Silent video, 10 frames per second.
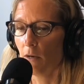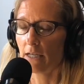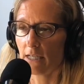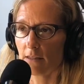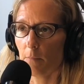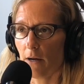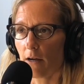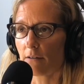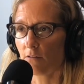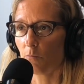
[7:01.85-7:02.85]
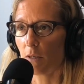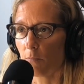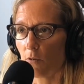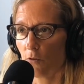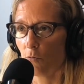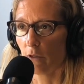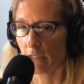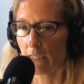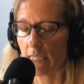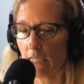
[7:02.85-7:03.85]
money in the pockets of people who
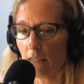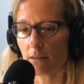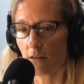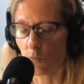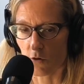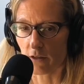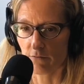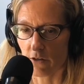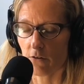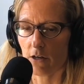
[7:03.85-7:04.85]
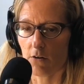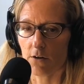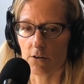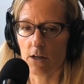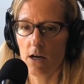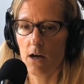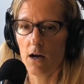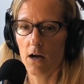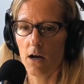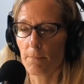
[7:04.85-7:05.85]
really need it and are working very hard.
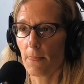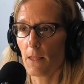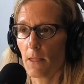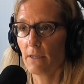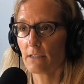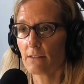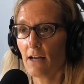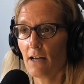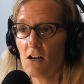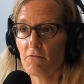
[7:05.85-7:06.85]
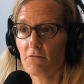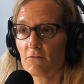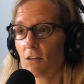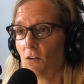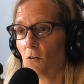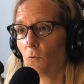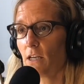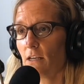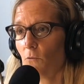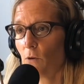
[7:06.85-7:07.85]
But it's not enough. You know,
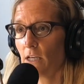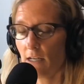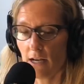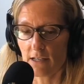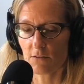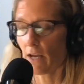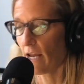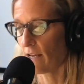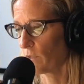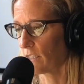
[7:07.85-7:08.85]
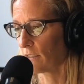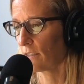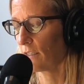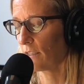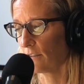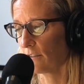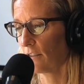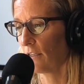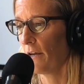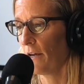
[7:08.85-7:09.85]
we as we
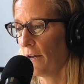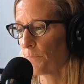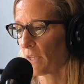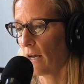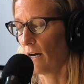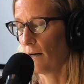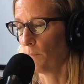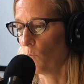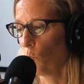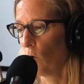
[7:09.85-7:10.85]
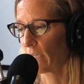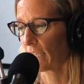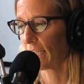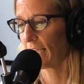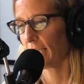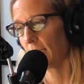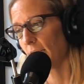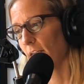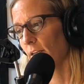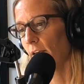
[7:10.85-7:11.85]
discussed, one
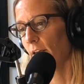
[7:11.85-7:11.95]
key